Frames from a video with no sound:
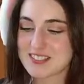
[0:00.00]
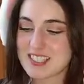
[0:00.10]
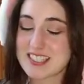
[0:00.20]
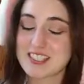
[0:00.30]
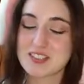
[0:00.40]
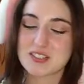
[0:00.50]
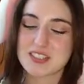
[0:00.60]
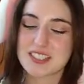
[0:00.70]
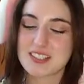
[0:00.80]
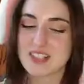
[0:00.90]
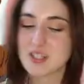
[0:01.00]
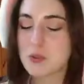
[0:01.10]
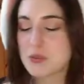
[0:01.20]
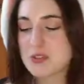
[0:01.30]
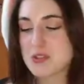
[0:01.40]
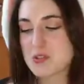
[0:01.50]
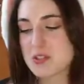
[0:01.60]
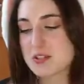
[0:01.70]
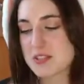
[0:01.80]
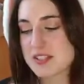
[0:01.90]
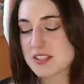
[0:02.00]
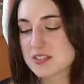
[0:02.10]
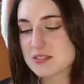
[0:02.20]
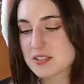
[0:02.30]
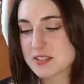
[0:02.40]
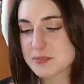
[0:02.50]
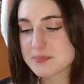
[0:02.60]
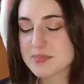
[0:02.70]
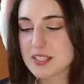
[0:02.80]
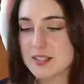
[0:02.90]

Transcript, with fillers: Thank you, thank you. I hope you enjoyed yourselves. Um,